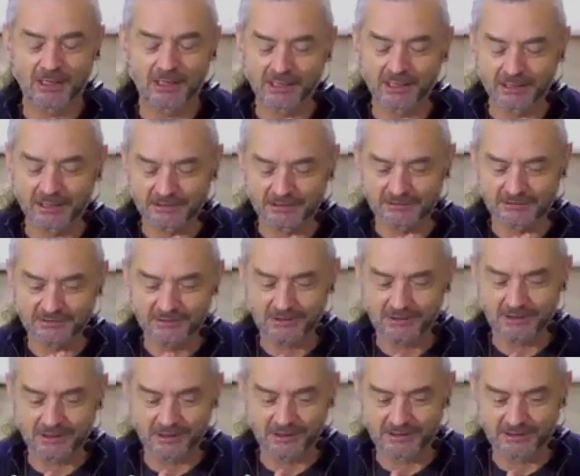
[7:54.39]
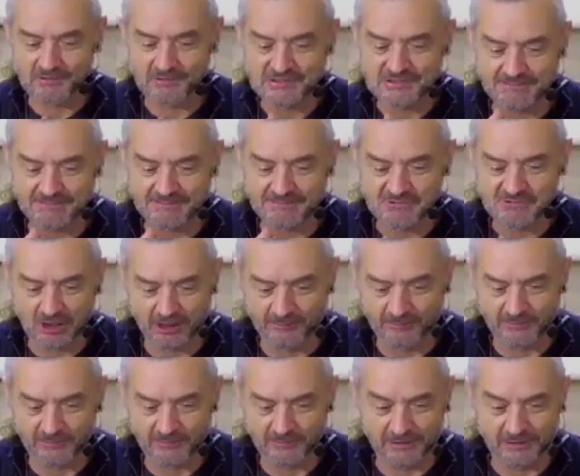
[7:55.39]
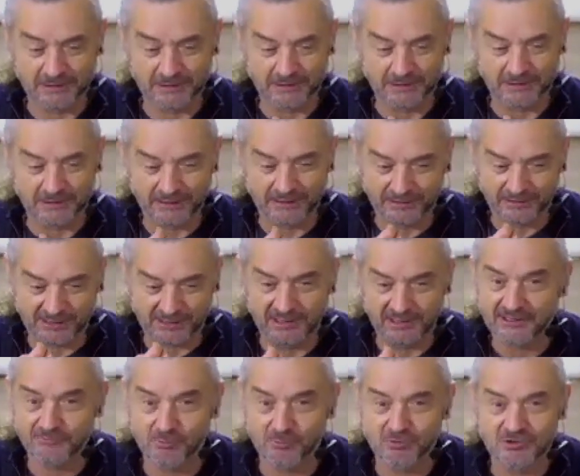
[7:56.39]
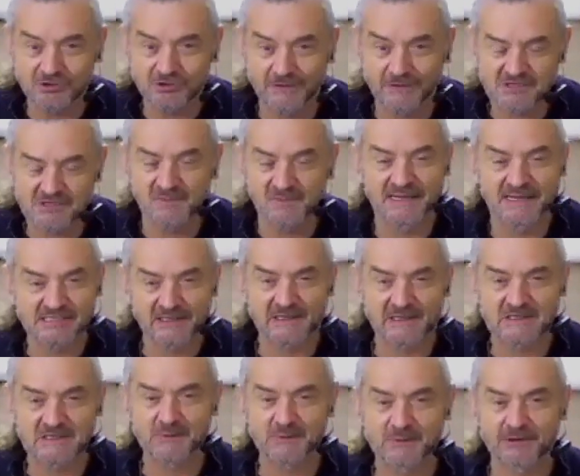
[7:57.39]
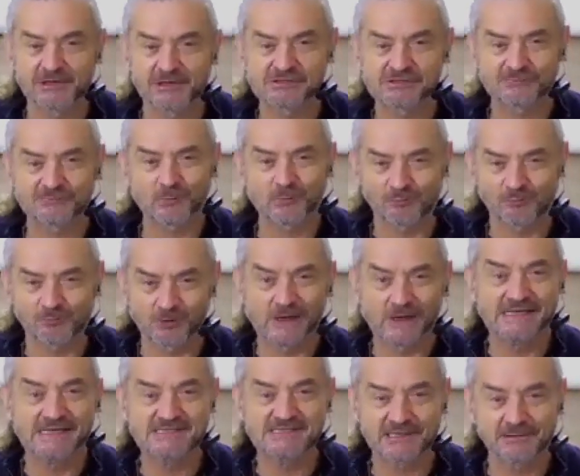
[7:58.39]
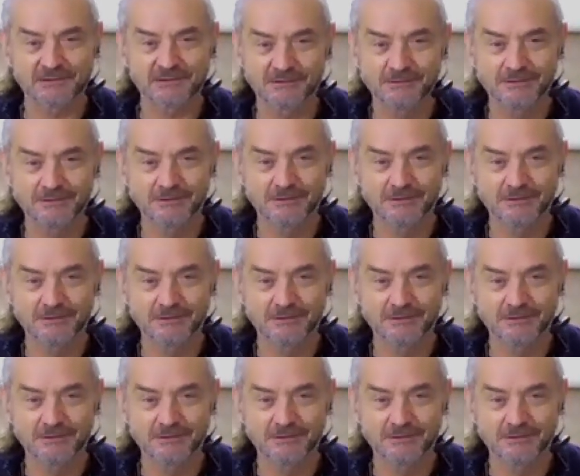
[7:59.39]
And uh, at the same time, it, it, it can give you the direct somatic experience of what releasing,